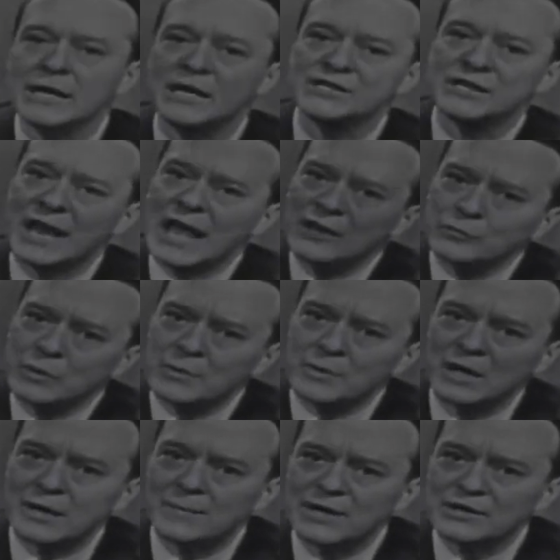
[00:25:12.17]
is that as we
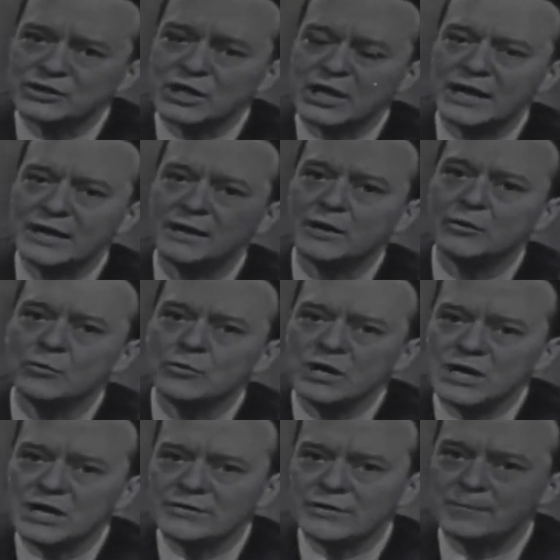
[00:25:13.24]
become educated and
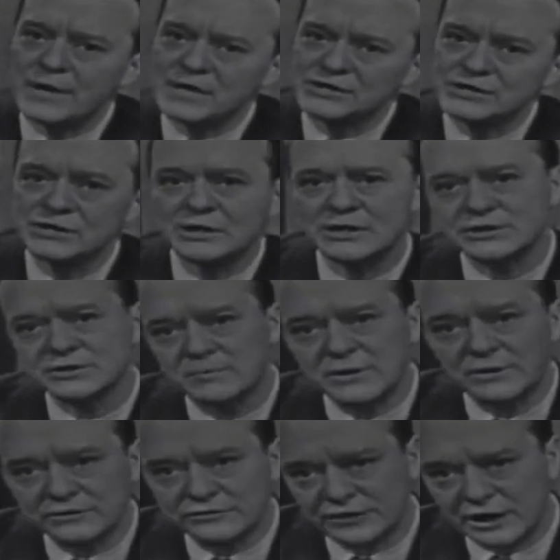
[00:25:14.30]
read the best that has
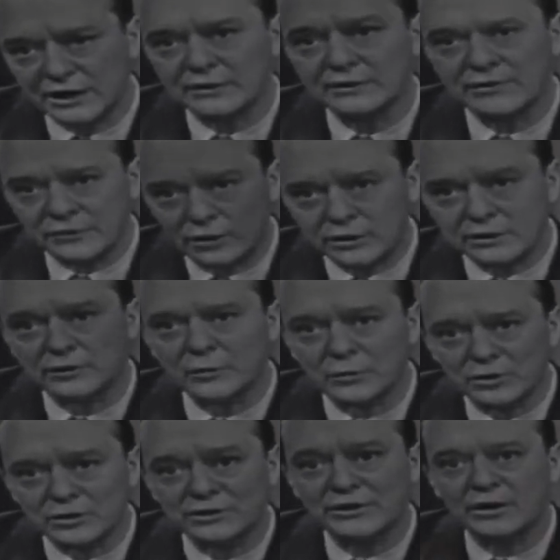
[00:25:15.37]
been said and thought in the
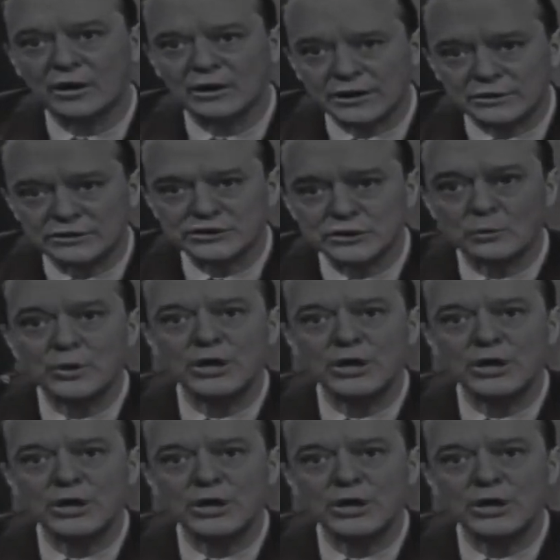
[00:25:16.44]
world in our literature,